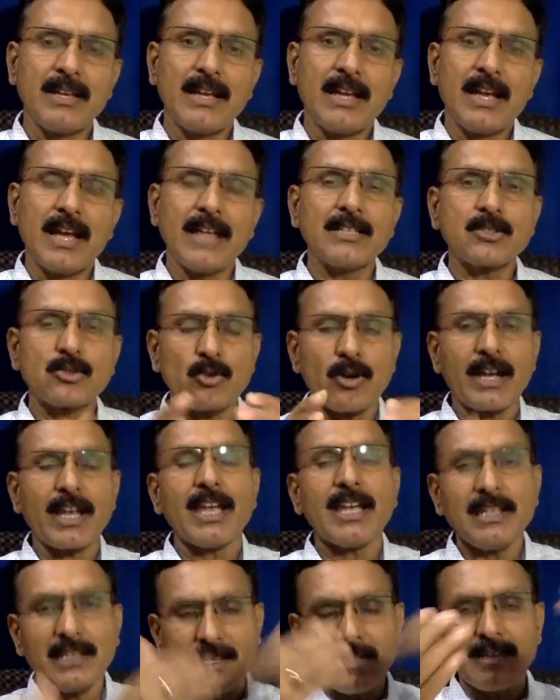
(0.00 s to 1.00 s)
And so
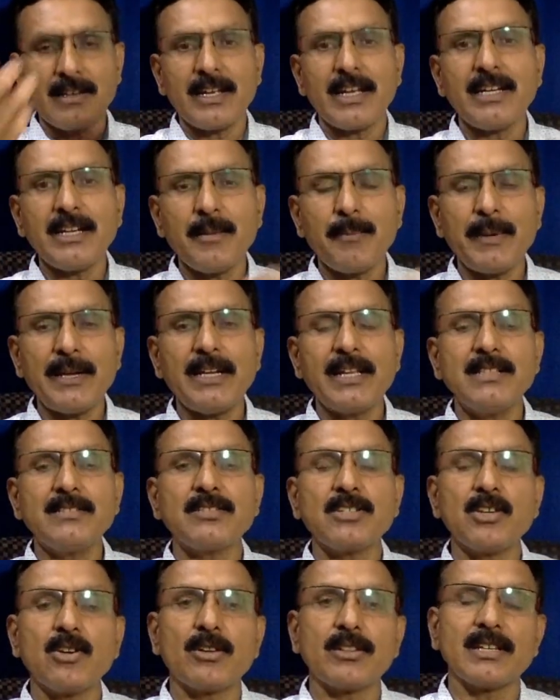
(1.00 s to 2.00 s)
again a
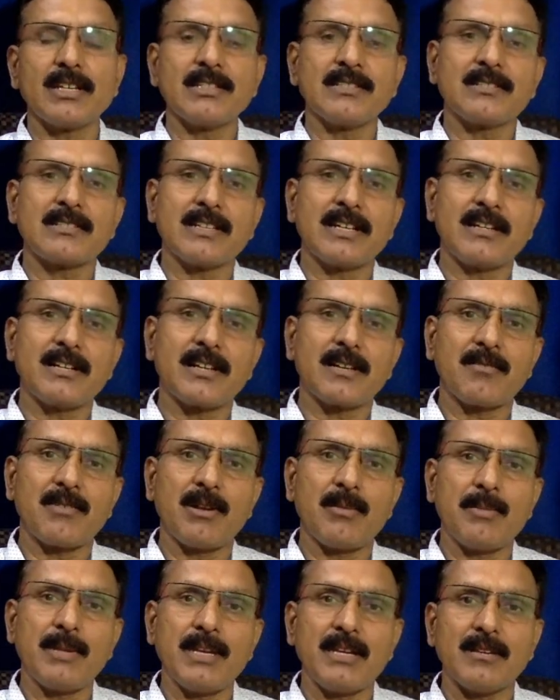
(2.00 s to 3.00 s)
dependency on the center will
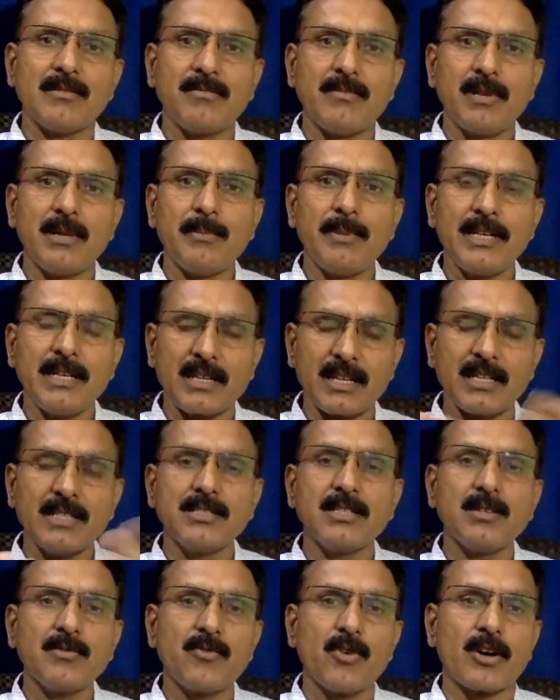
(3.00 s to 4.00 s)
be
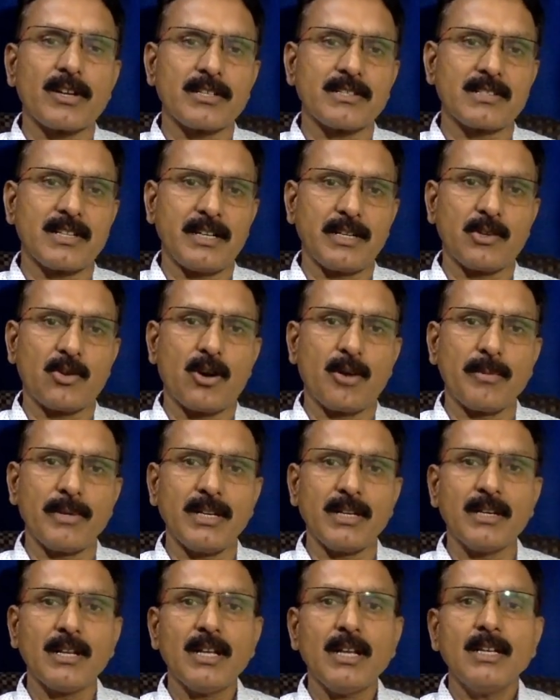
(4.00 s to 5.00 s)
increasing for the state government.
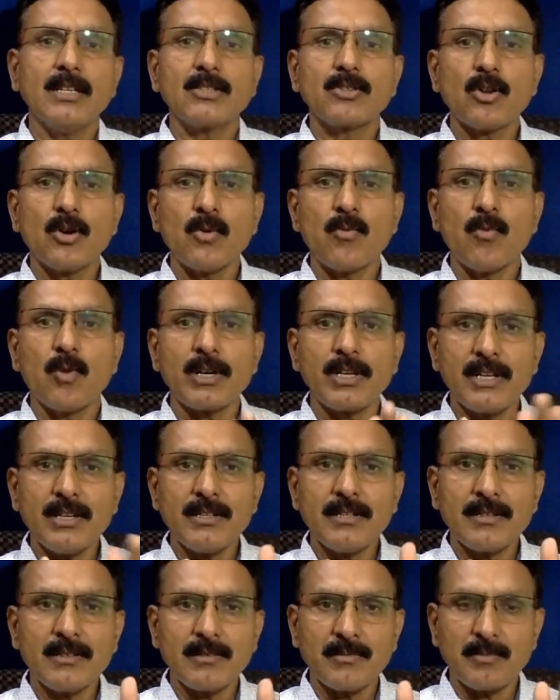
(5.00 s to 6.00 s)
So what
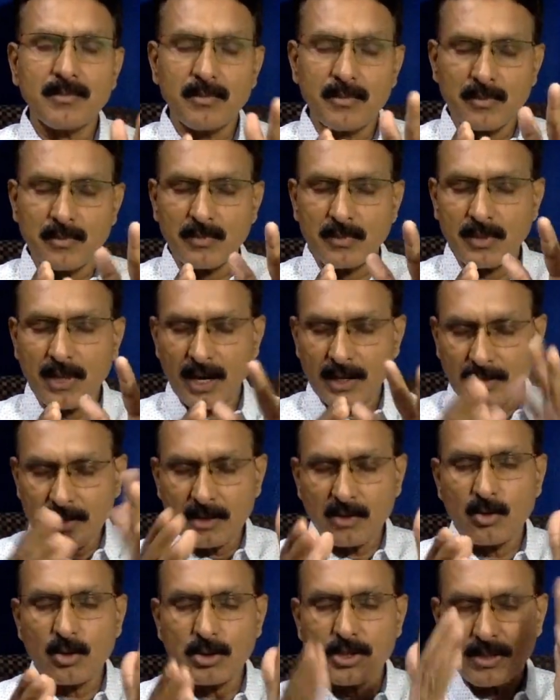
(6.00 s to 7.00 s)
is the other
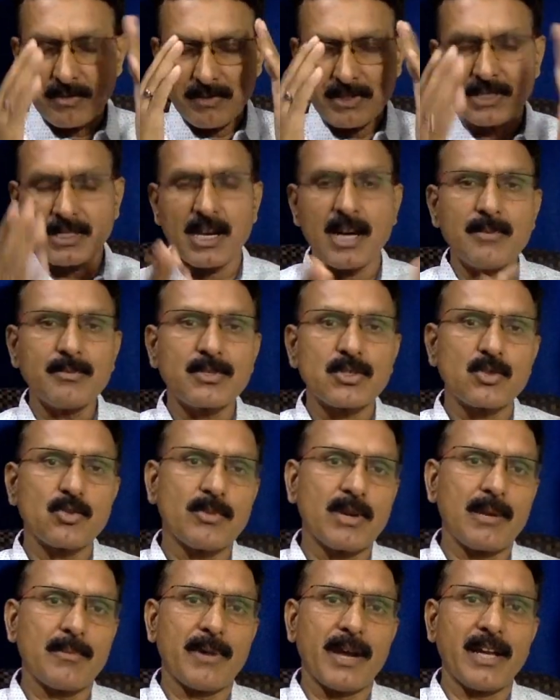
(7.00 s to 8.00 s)
question which comes to
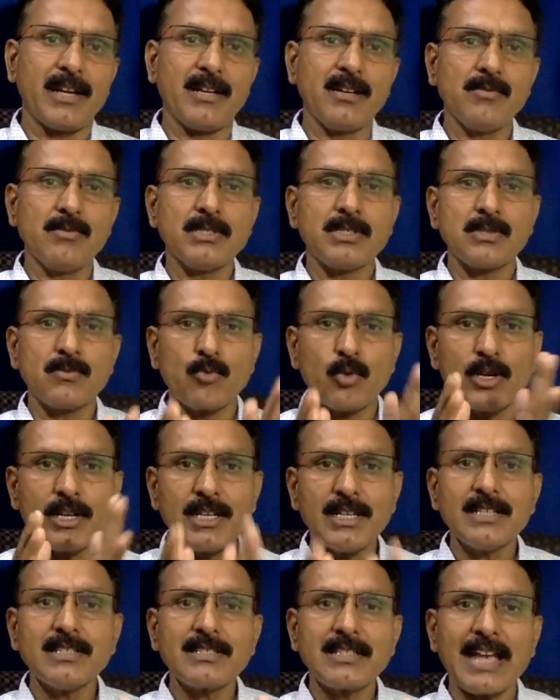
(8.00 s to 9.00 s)
my mind, which what
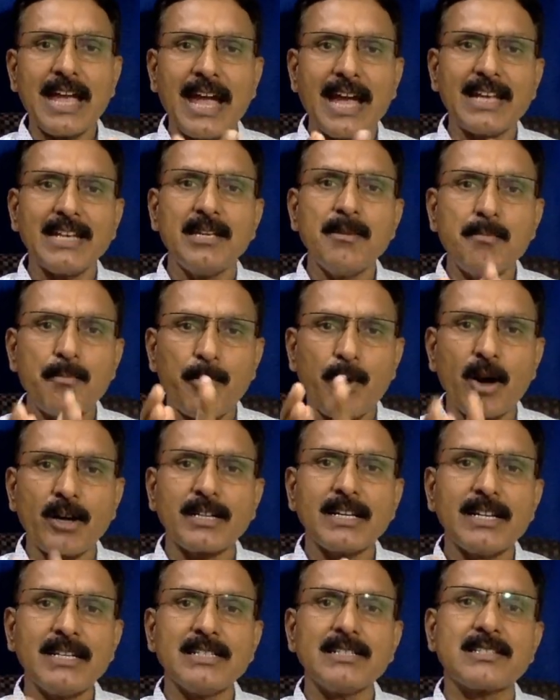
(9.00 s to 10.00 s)
is an
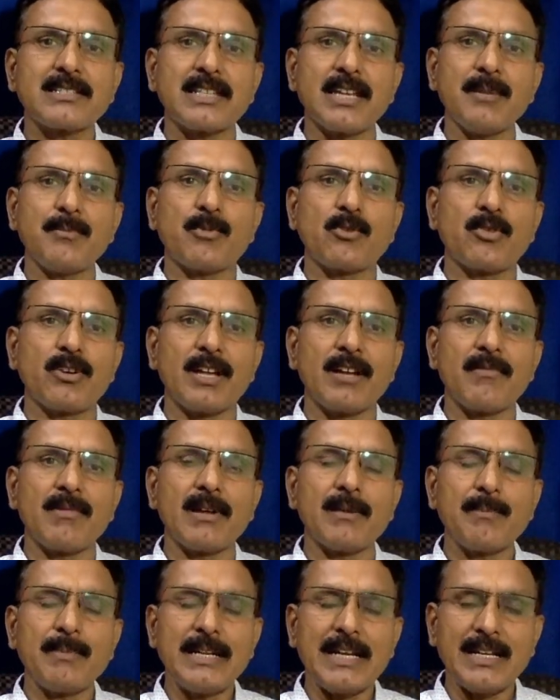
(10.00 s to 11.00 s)
important step to
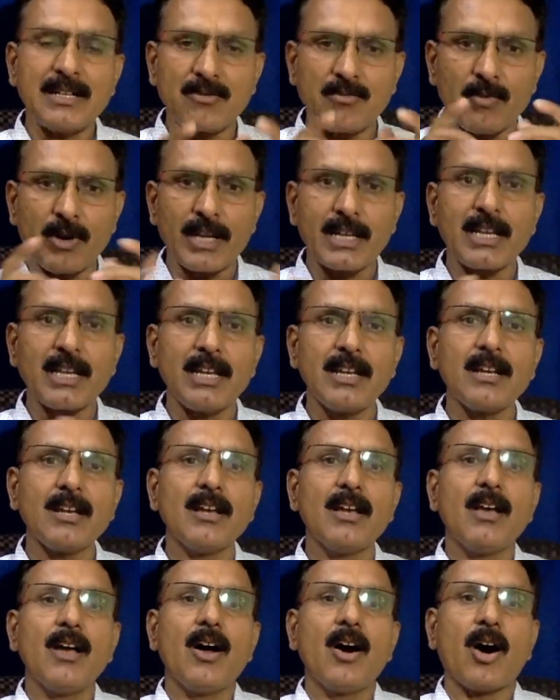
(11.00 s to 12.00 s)
develop networking
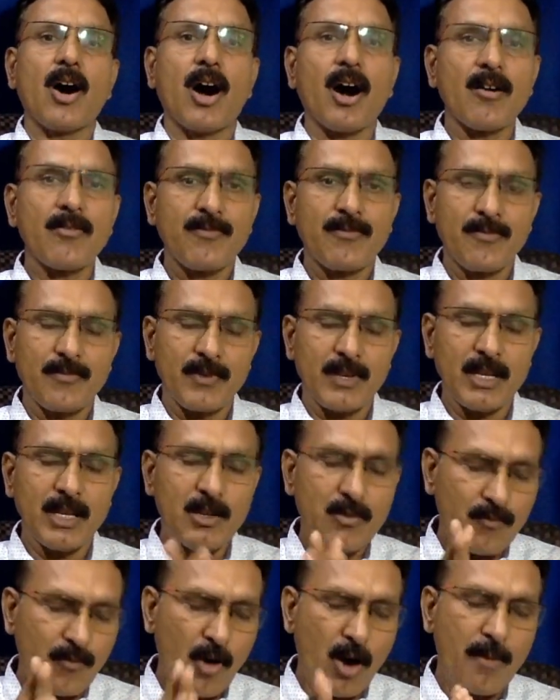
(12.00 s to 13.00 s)
of
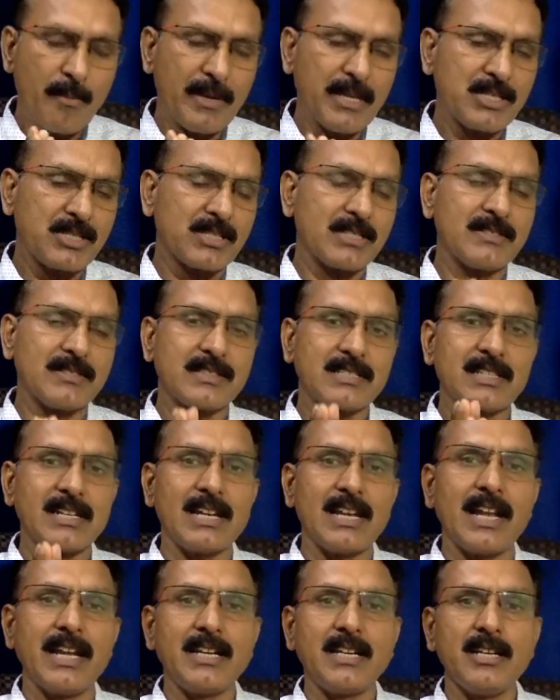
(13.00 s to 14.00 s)
informations
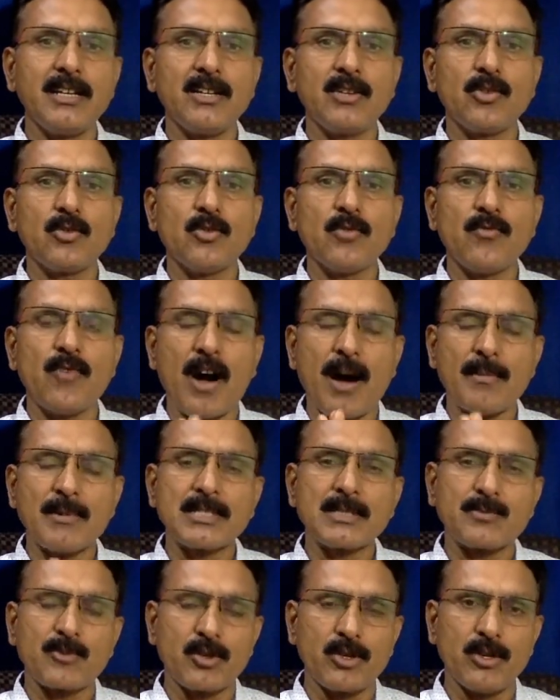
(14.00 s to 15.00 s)
relating to farmers
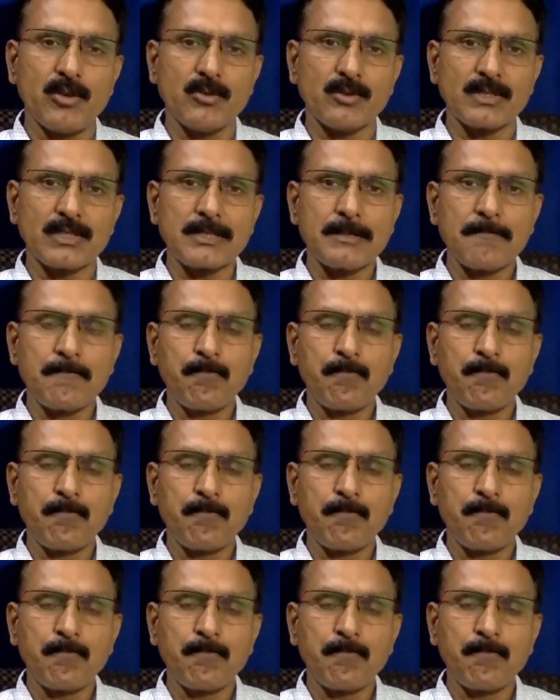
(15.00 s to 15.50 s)
produce?